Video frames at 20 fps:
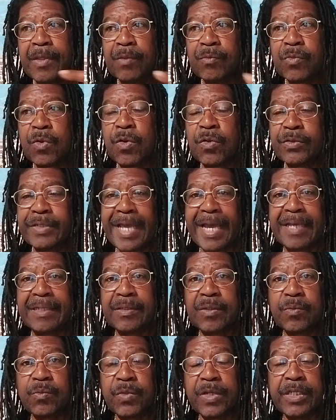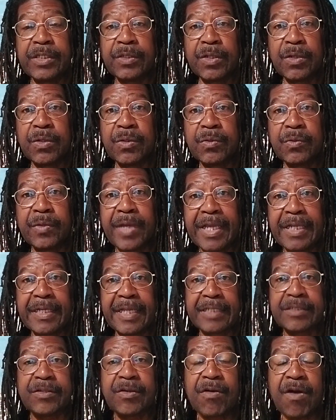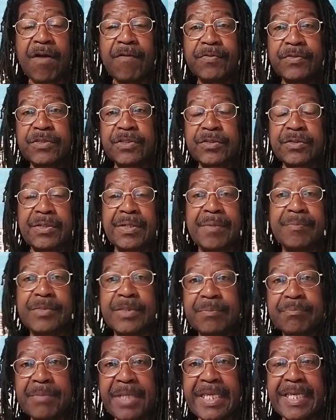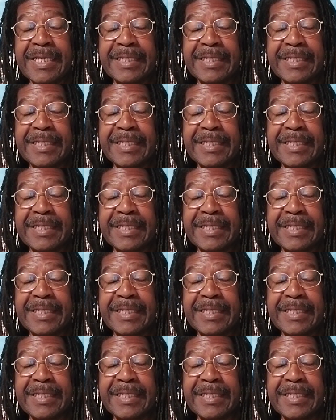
rolled down the window and let the officer come to me.